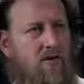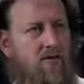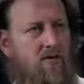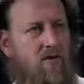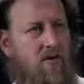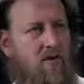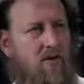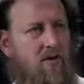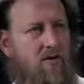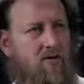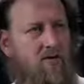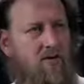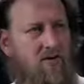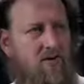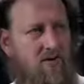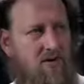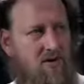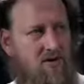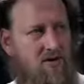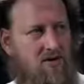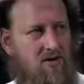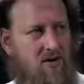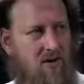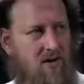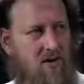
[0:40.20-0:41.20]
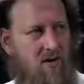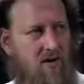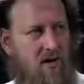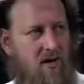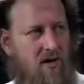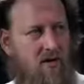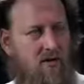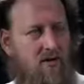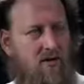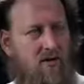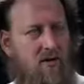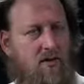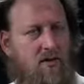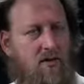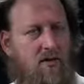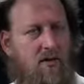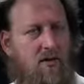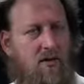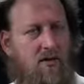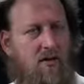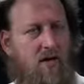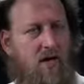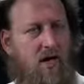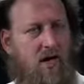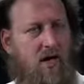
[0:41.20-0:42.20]
of all, if a person did say that,
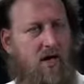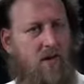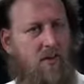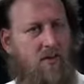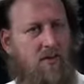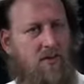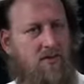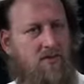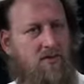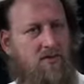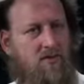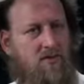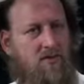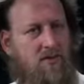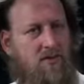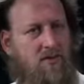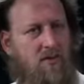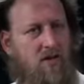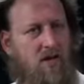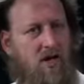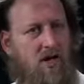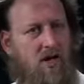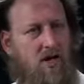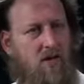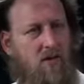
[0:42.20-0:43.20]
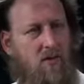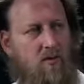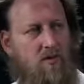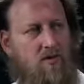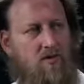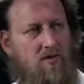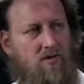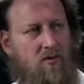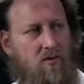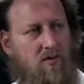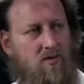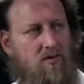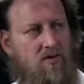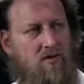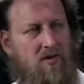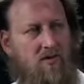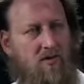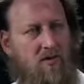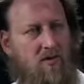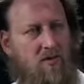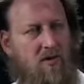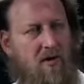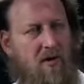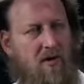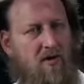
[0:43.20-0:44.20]
I would talk to
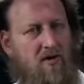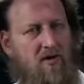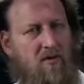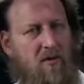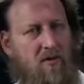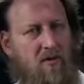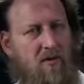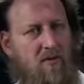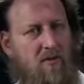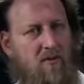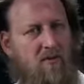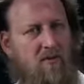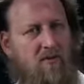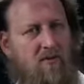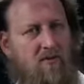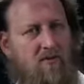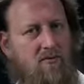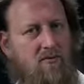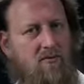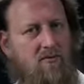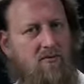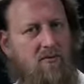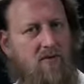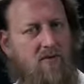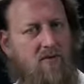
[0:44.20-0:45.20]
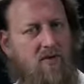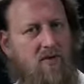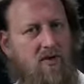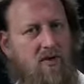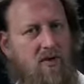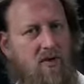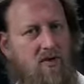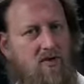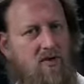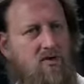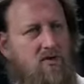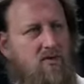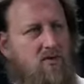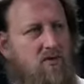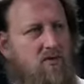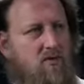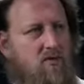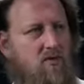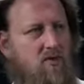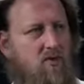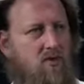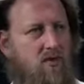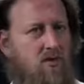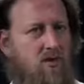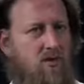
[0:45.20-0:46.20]
them about the problem, the issue
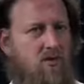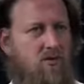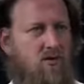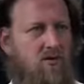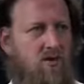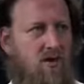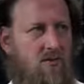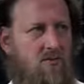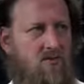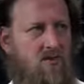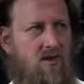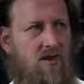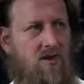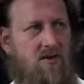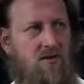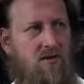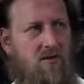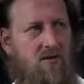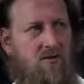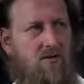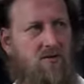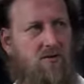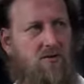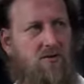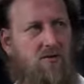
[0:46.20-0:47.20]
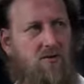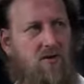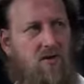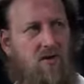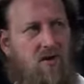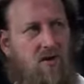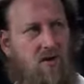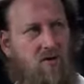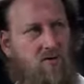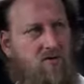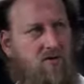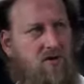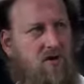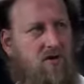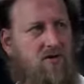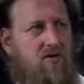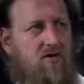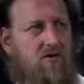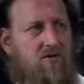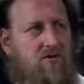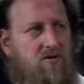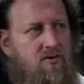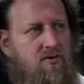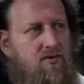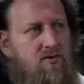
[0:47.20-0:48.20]
between subjective and
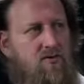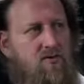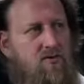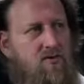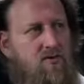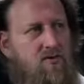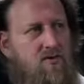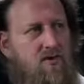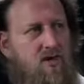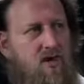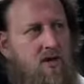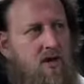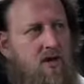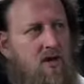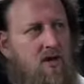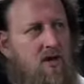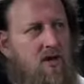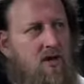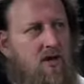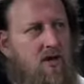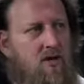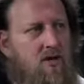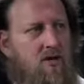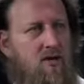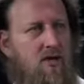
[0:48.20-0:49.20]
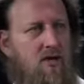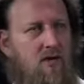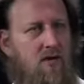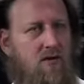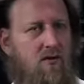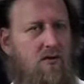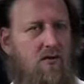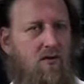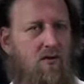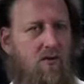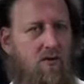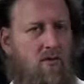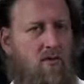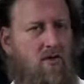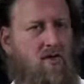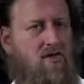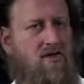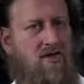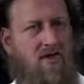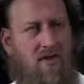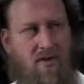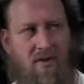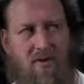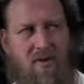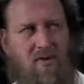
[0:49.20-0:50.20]
objective truths. Now, what
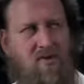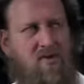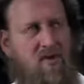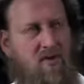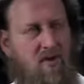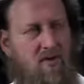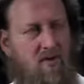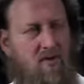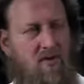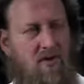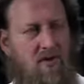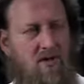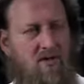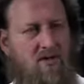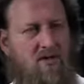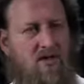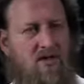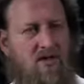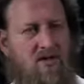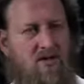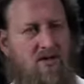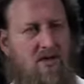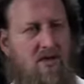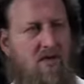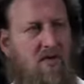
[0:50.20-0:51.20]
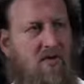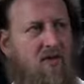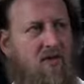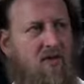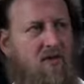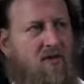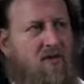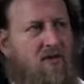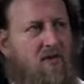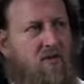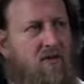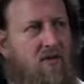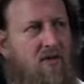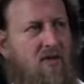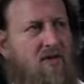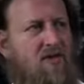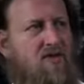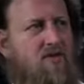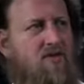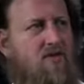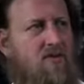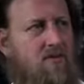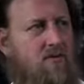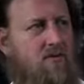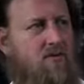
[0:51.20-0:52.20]
does that basically mean is there's some things that
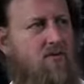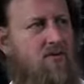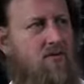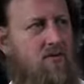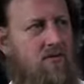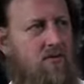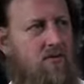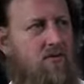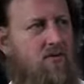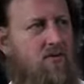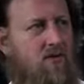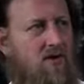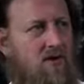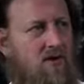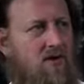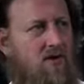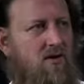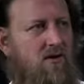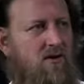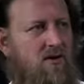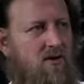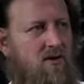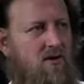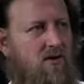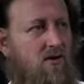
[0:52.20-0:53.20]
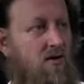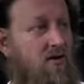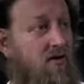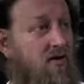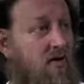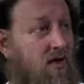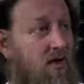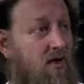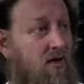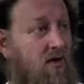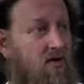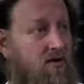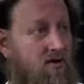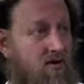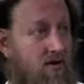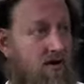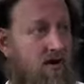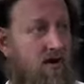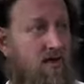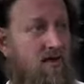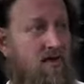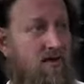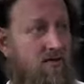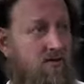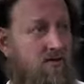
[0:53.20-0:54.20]
may seem true to an individual, and they are, to
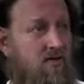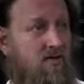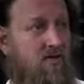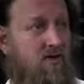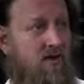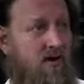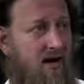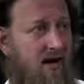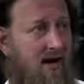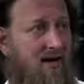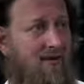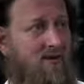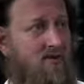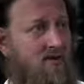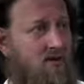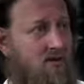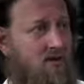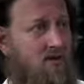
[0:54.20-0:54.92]
that individual, they're